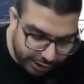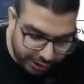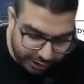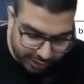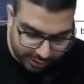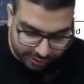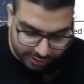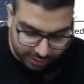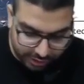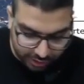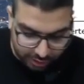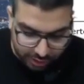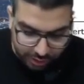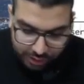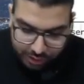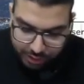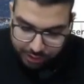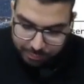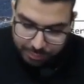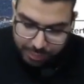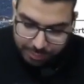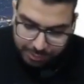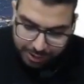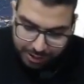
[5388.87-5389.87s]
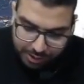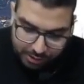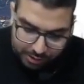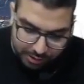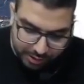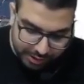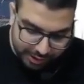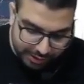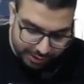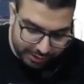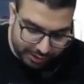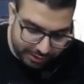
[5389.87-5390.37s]
Yes, sir. Baba,
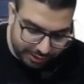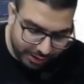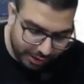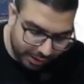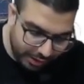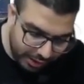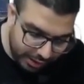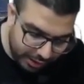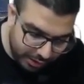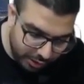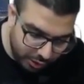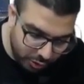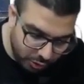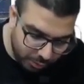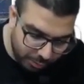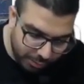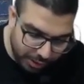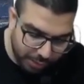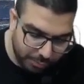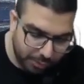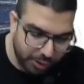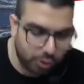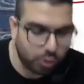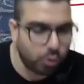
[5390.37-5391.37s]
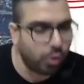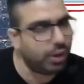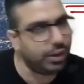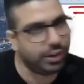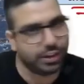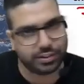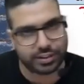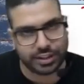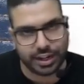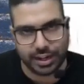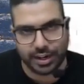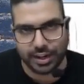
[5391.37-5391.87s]
read this again. You will be able to
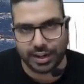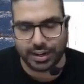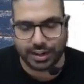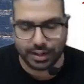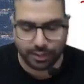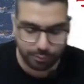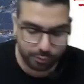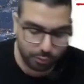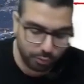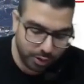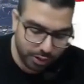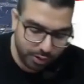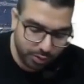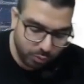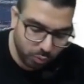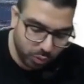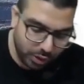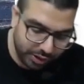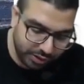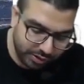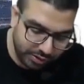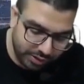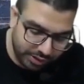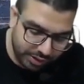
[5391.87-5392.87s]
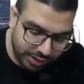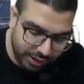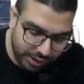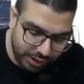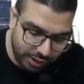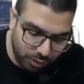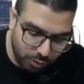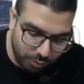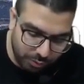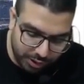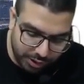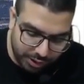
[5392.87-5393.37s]
understand. Right, everyone? What is it telling
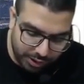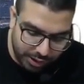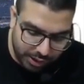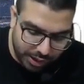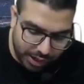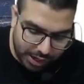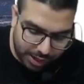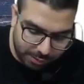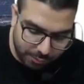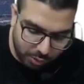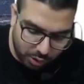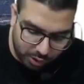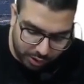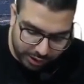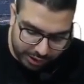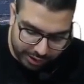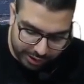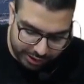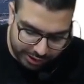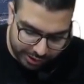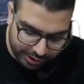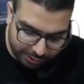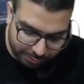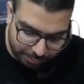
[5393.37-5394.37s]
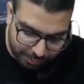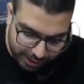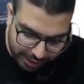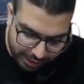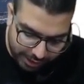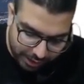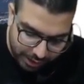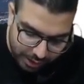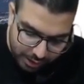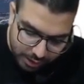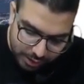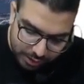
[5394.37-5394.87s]
over here? I have gone ahead and explained.
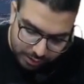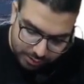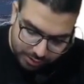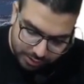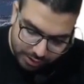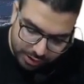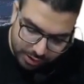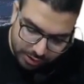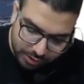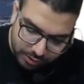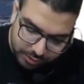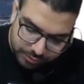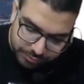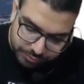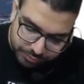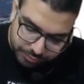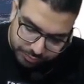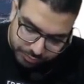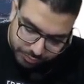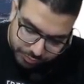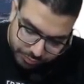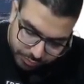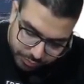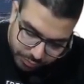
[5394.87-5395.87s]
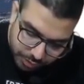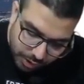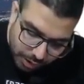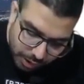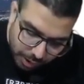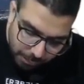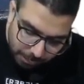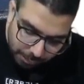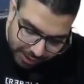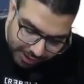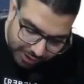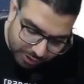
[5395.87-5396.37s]
Sir,
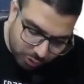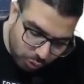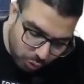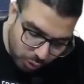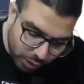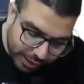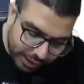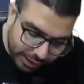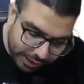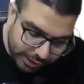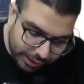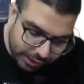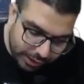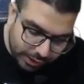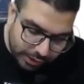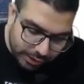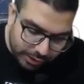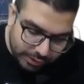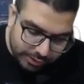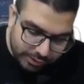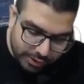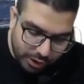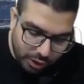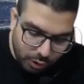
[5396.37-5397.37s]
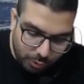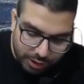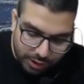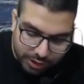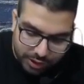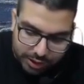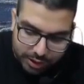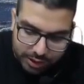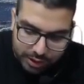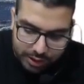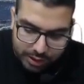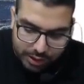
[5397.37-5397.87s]
Please go ahead, see over
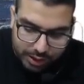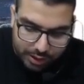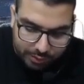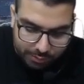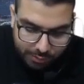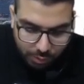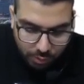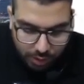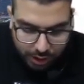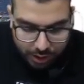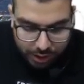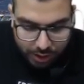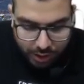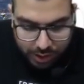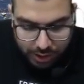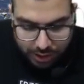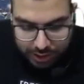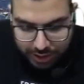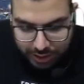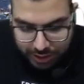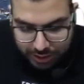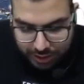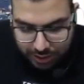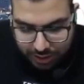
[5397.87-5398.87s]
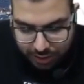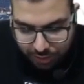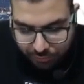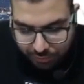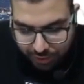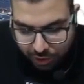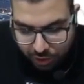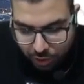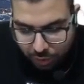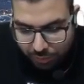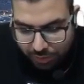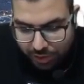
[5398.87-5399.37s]
here, everyone, any refund
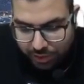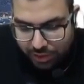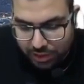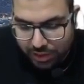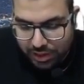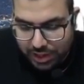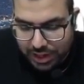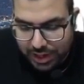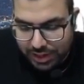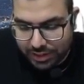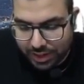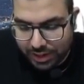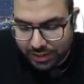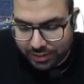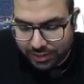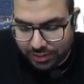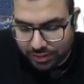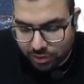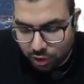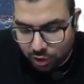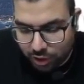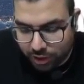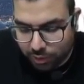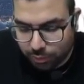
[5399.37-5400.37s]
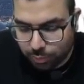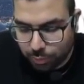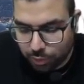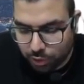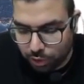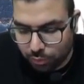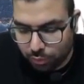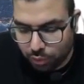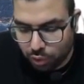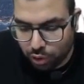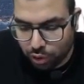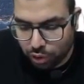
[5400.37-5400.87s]
of unutilized ITC on export of
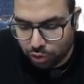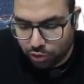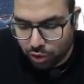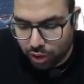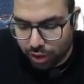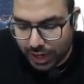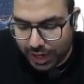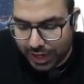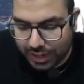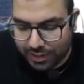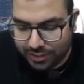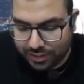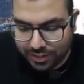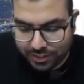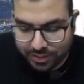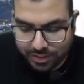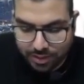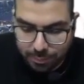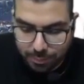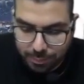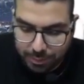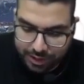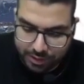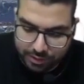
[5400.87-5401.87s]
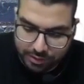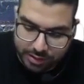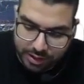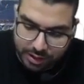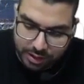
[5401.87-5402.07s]
goods or IGST paid. Sir,